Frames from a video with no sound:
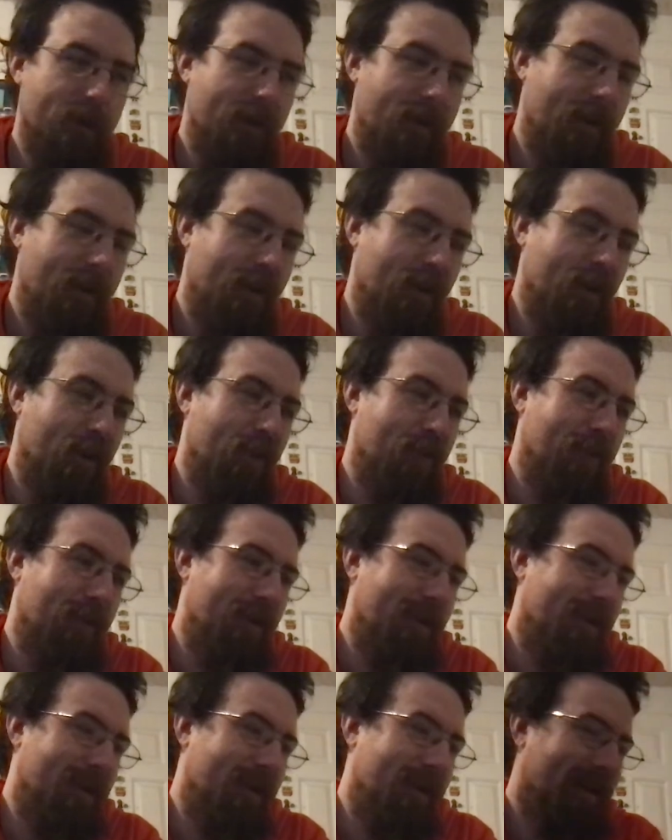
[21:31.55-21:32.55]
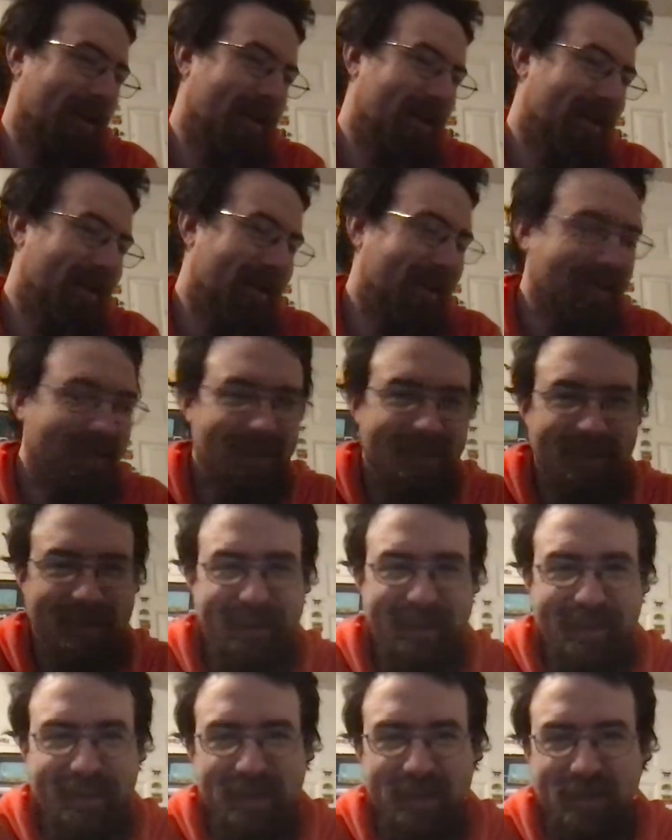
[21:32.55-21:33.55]
I mean, I mean,
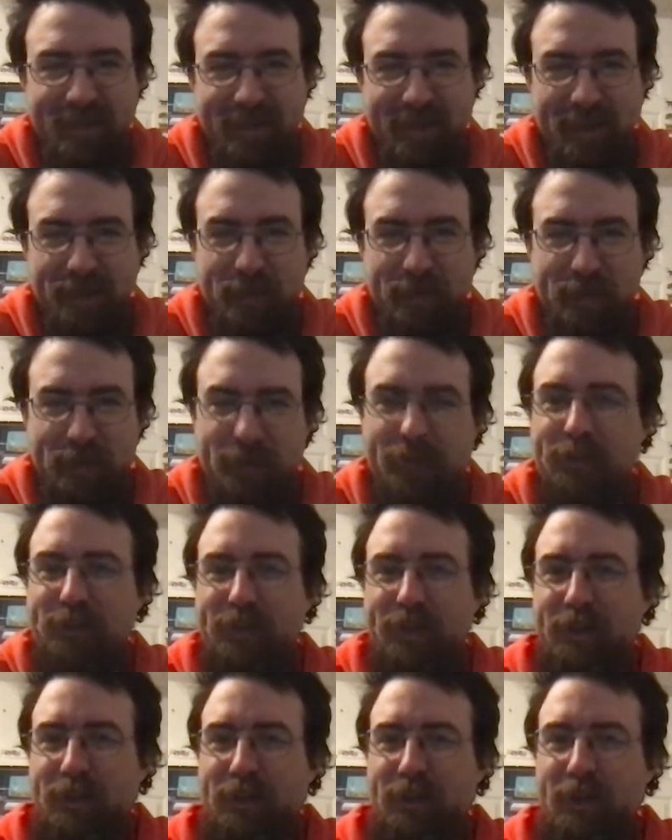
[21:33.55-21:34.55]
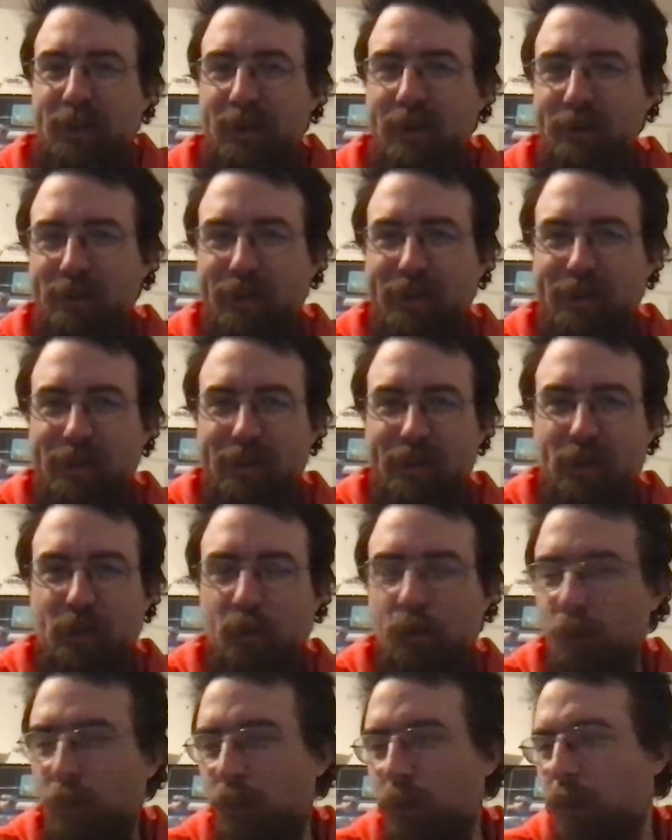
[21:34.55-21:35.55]
I'm just the first thing I thought of, like, the
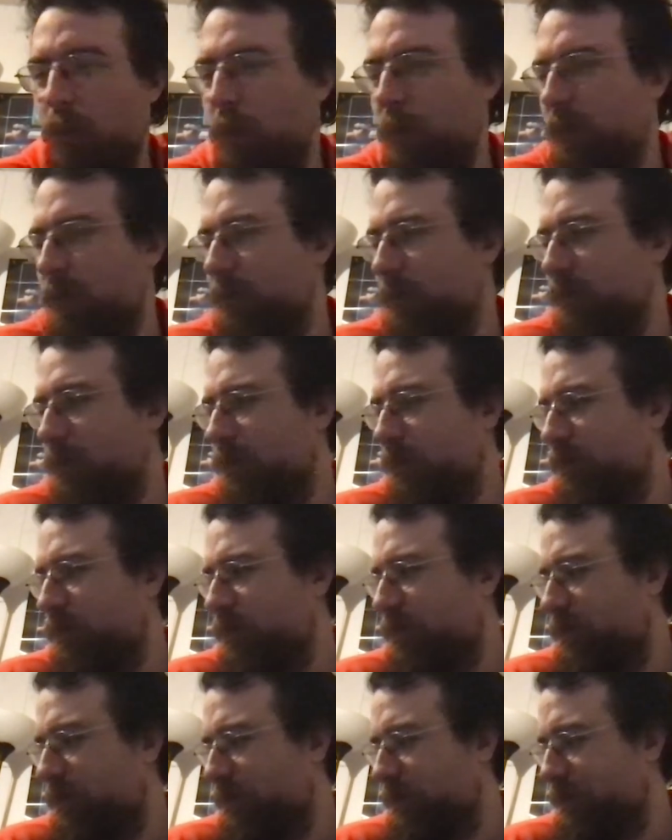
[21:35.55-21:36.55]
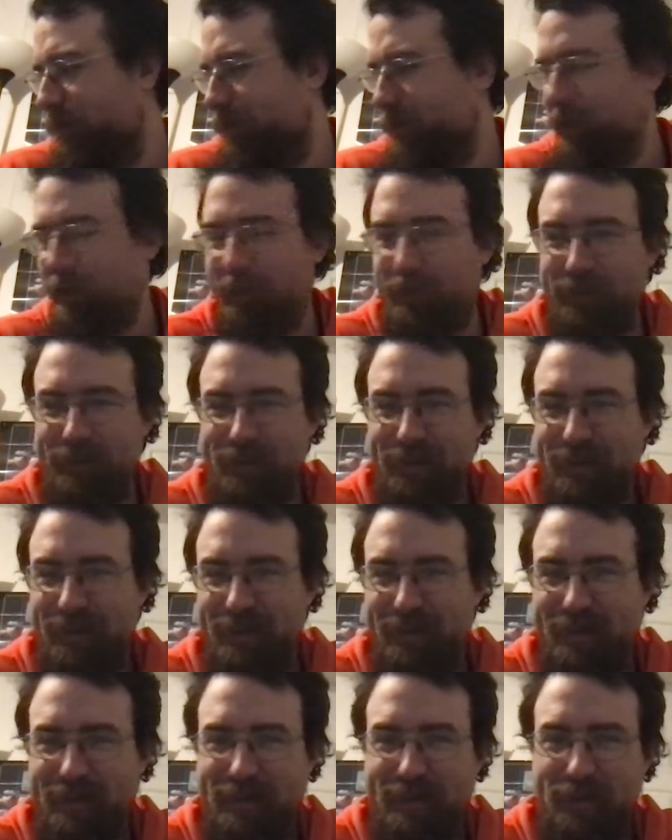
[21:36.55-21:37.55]
whole, oh, it's like,
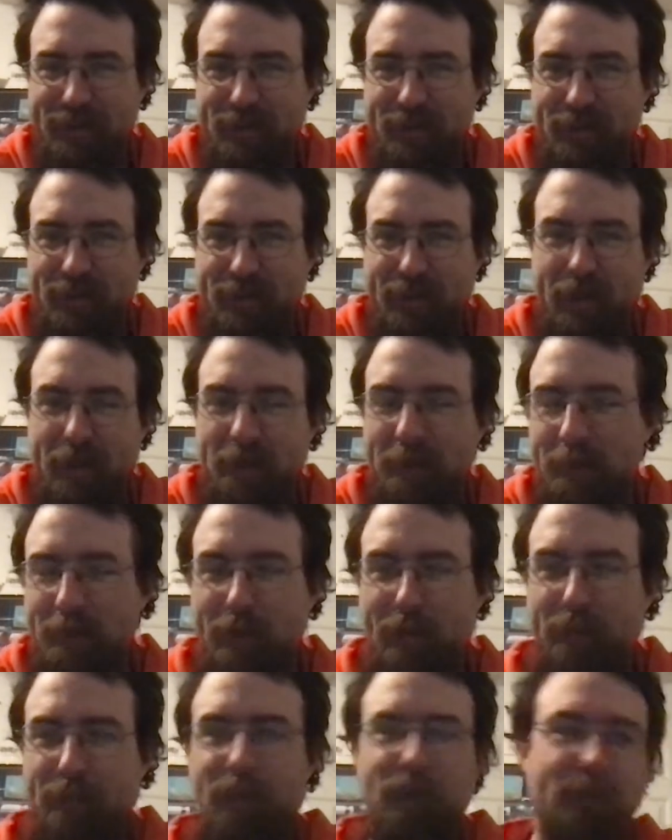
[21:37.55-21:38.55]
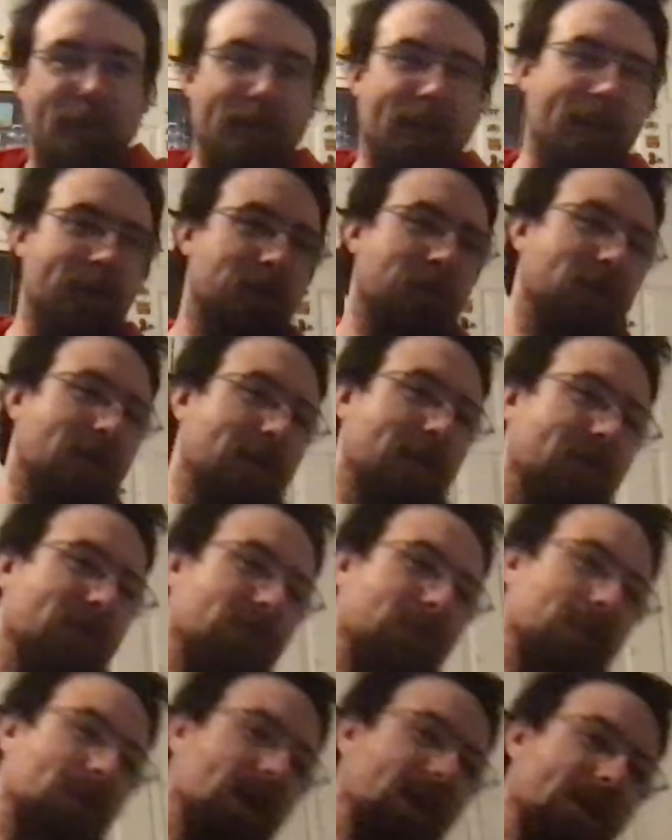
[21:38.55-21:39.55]
just had to be one of my favorite entertainment
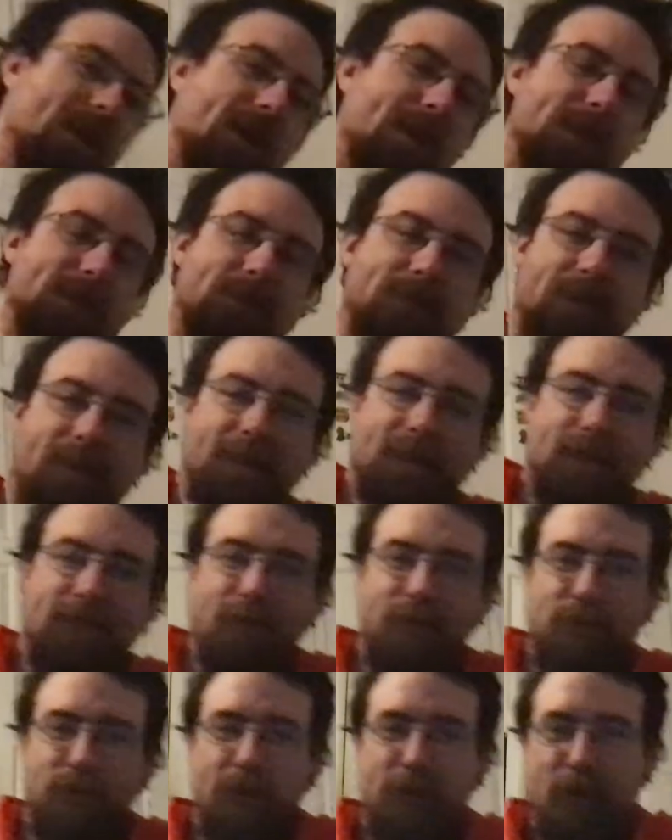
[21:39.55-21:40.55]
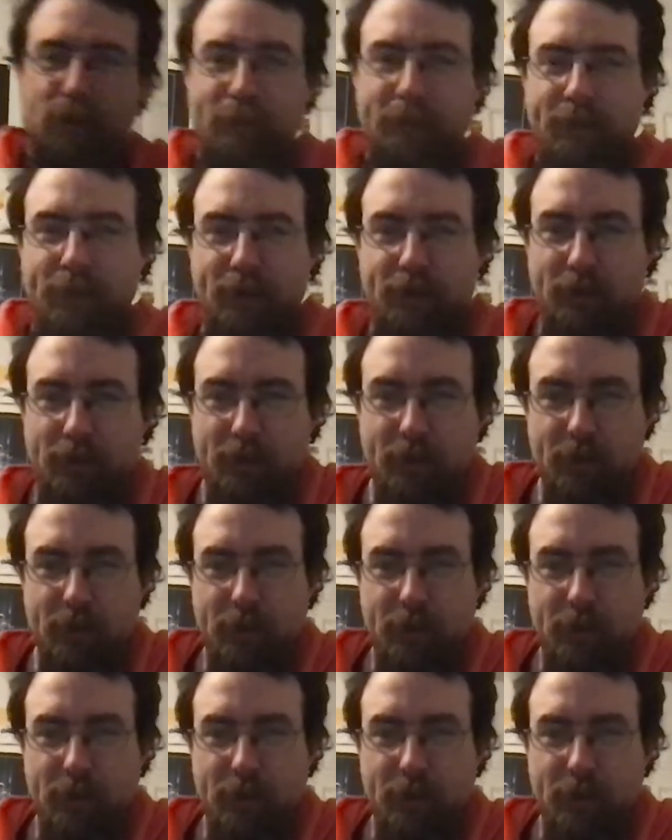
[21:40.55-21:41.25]
film gags in that show. I mean,